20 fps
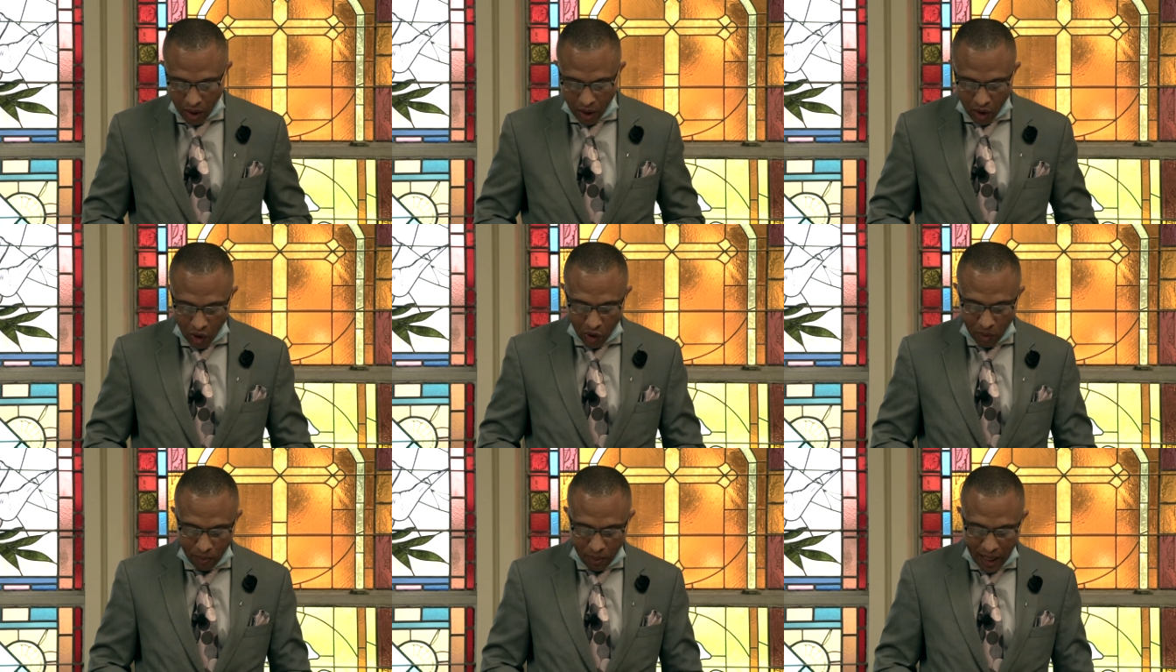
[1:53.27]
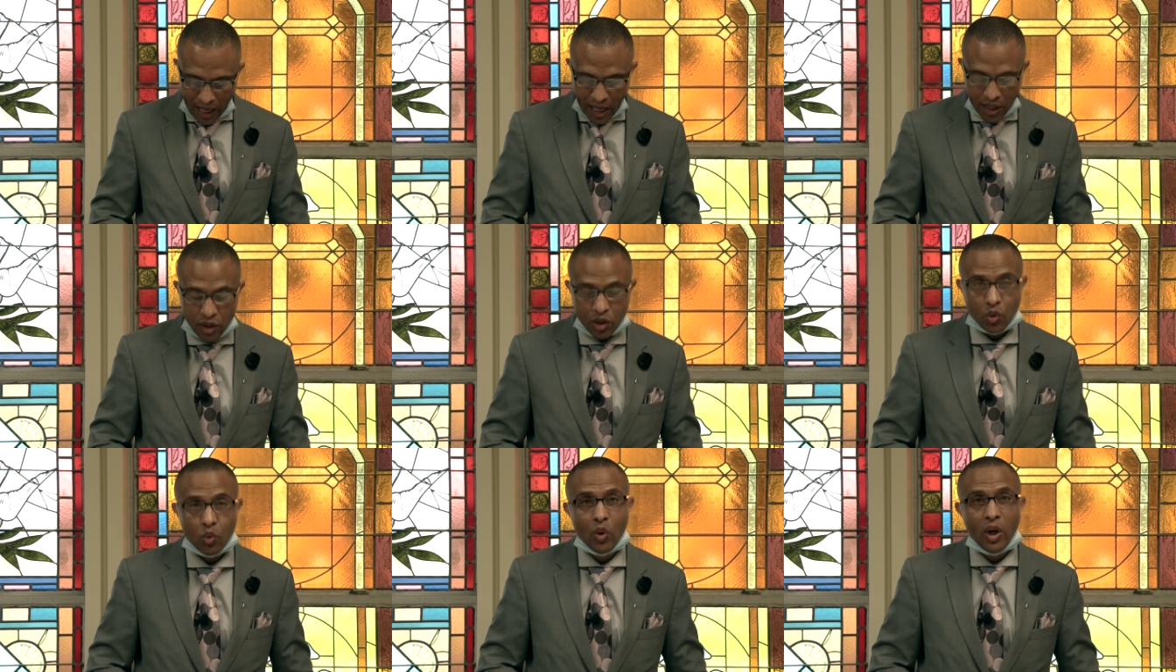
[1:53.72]
on
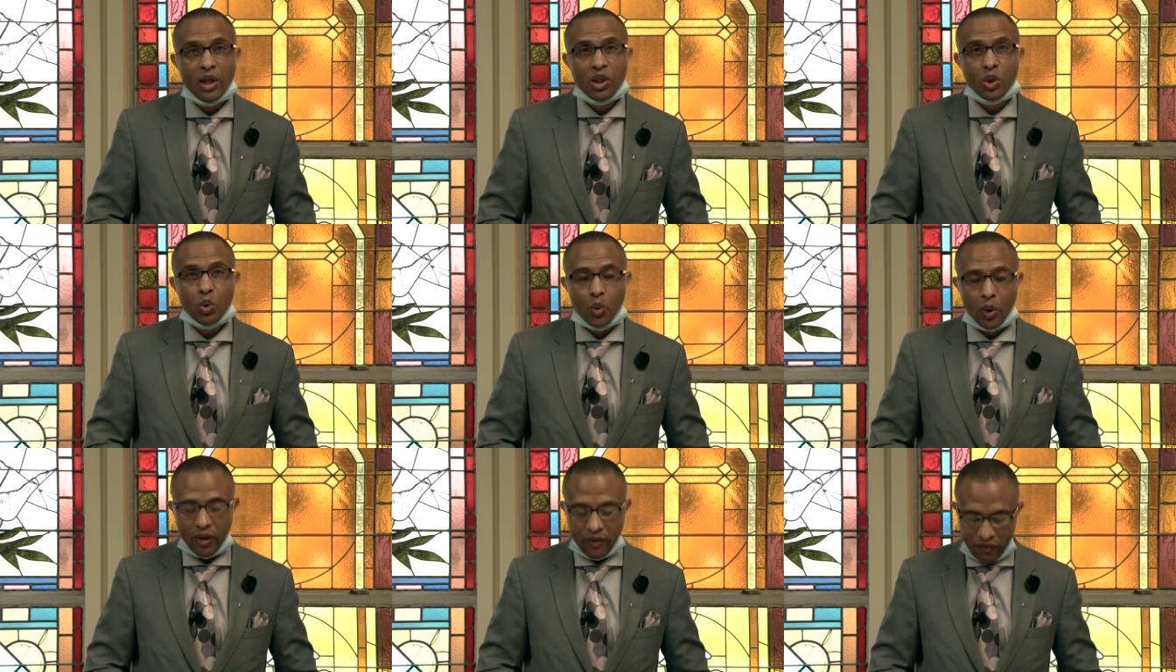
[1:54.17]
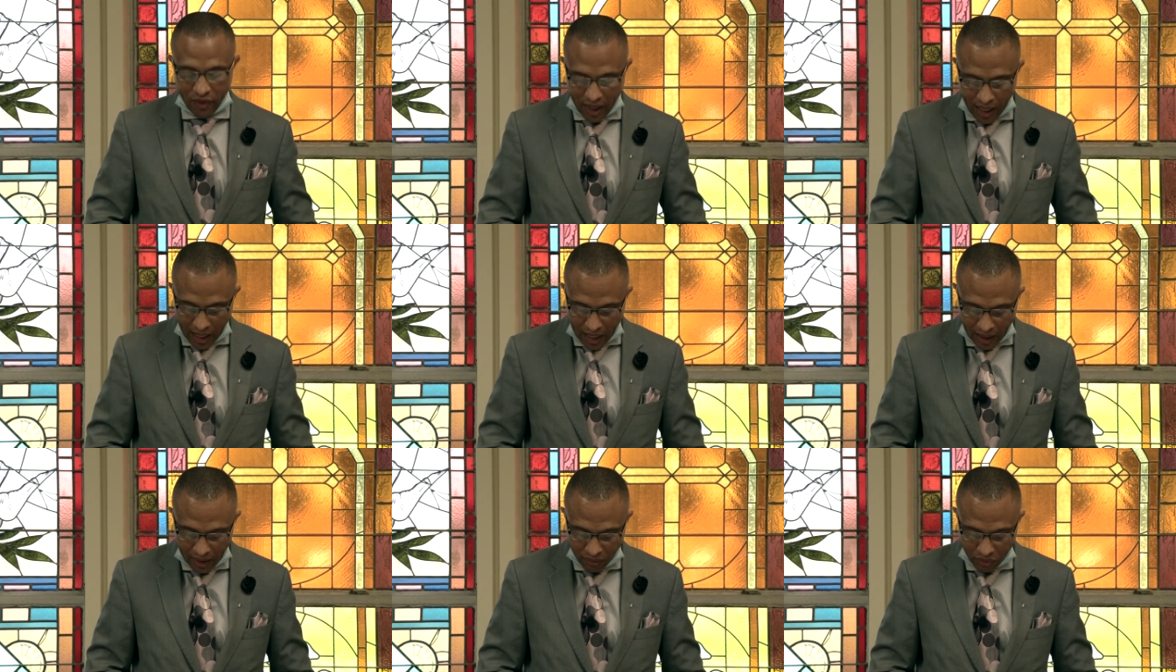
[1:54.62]
pages
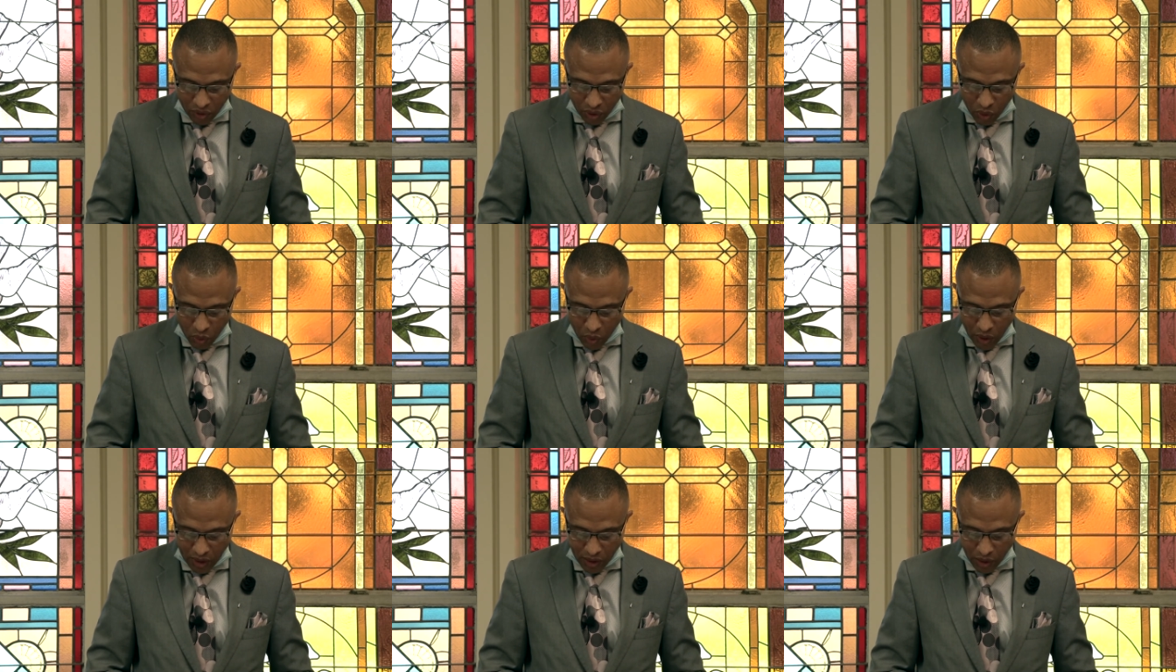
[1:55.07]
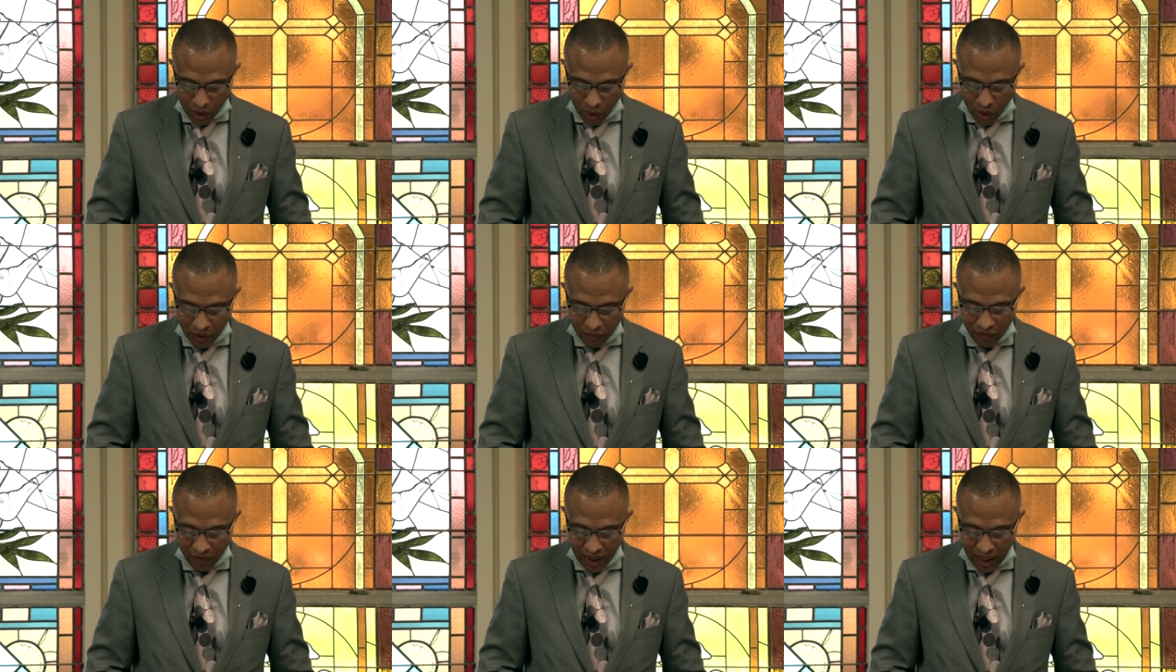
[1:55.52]
125 through
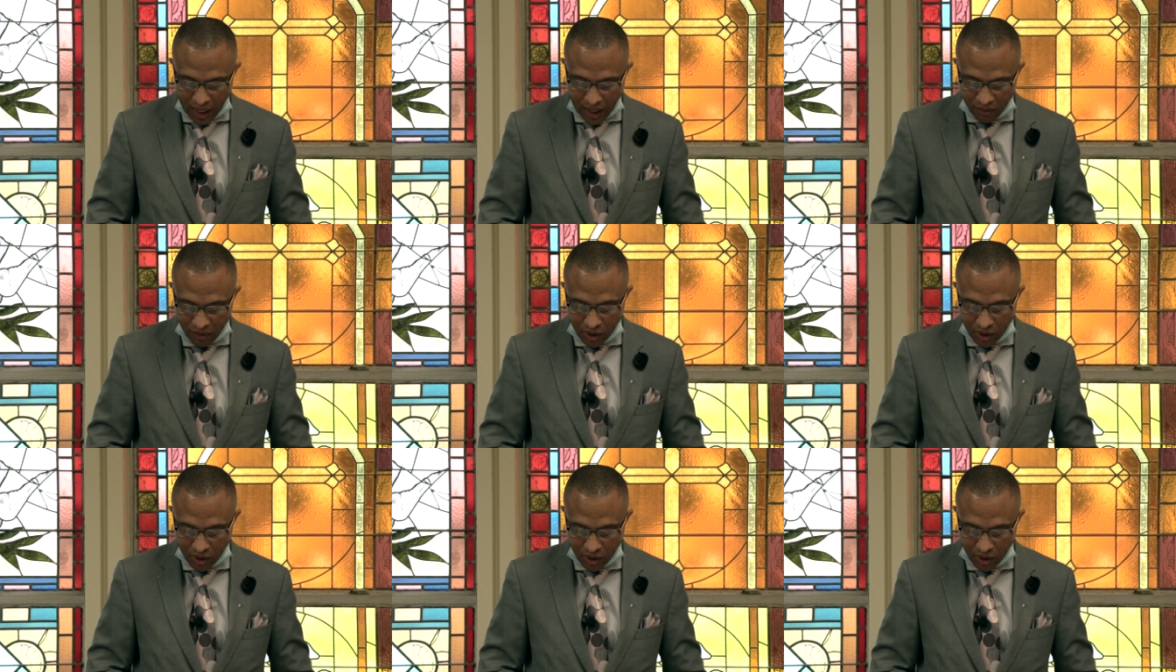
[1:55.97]
135